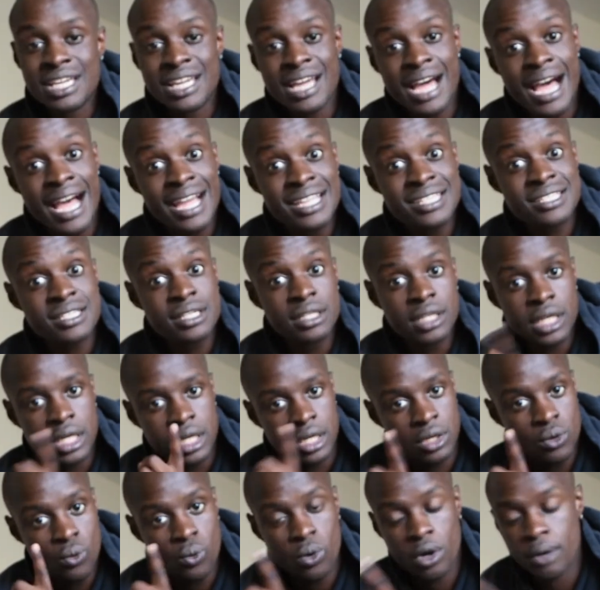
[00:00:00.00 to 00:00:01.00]

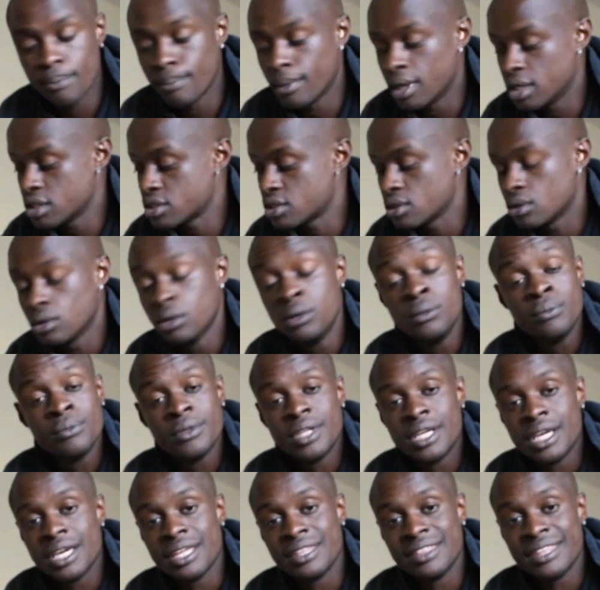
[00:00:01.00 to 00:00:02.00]
isolating one muscle,
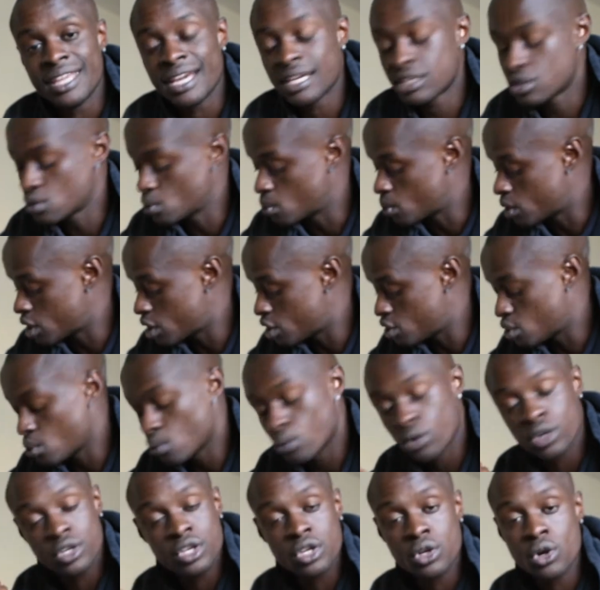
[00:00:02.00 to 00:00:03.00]
and that's where you're
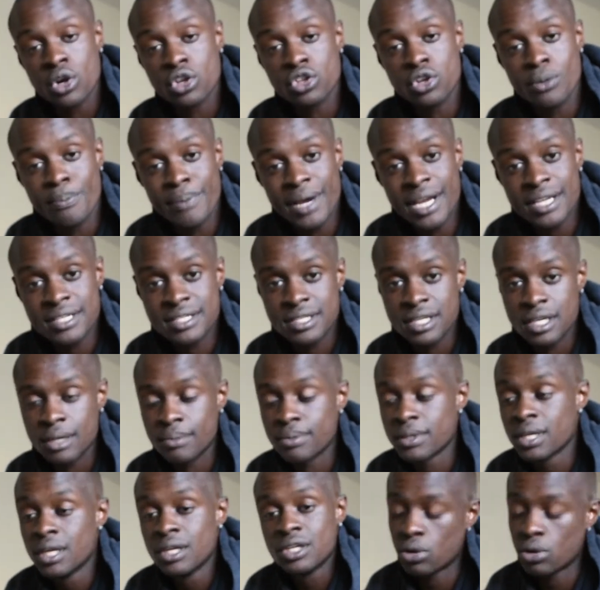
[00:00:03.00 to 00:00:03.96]
working on your biceps.